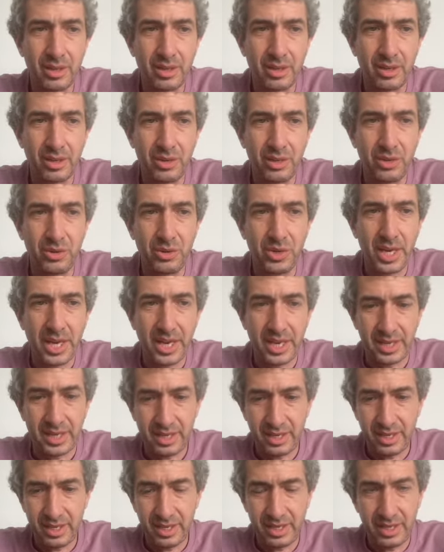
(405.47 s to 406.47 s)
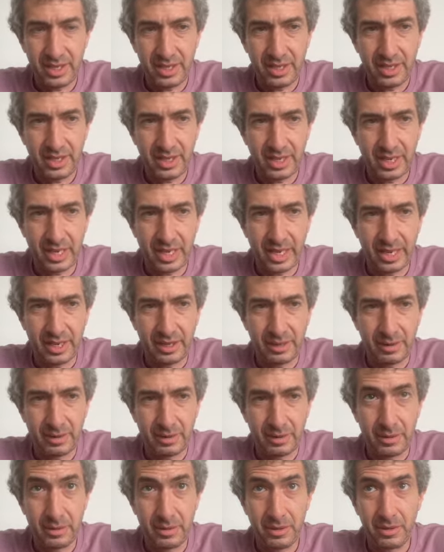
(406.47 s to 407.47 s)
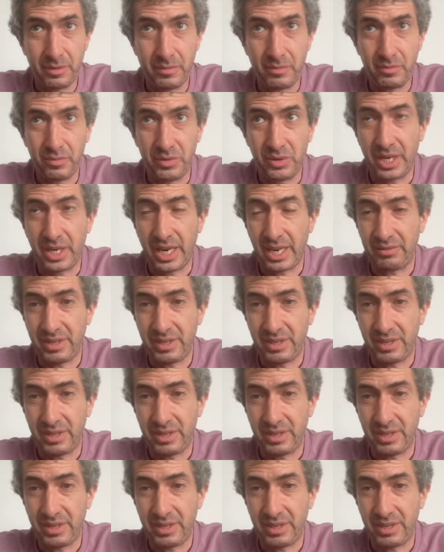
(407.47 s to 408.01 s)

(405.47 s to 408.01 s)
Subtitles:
you could have